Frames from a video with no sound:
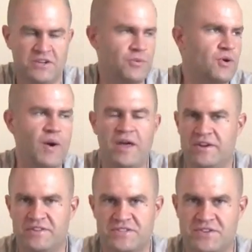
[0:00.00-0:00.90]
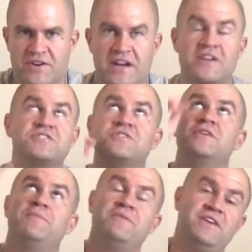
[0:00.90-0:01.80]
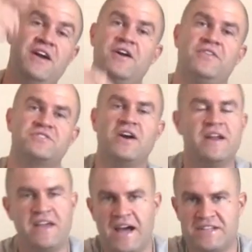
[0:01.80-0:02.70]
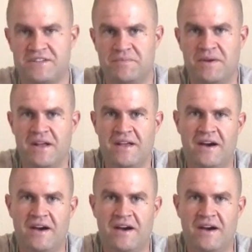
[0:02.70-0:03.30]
You know, we'll go out into the street and I'll shoot it up in the air and they'll try to catch them.